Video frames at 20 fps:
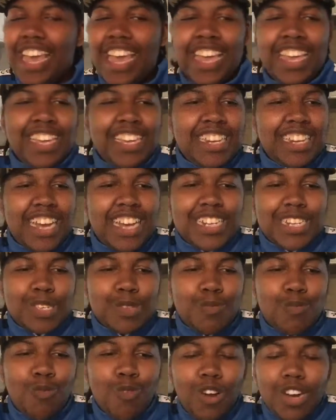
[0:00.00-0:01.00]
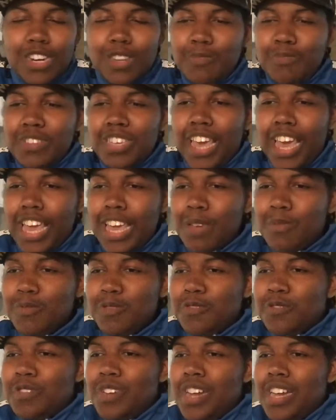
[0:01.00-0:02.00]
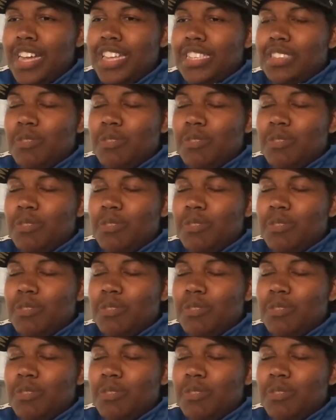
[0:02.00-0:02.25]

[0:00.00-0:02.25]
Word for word: And I just want to be able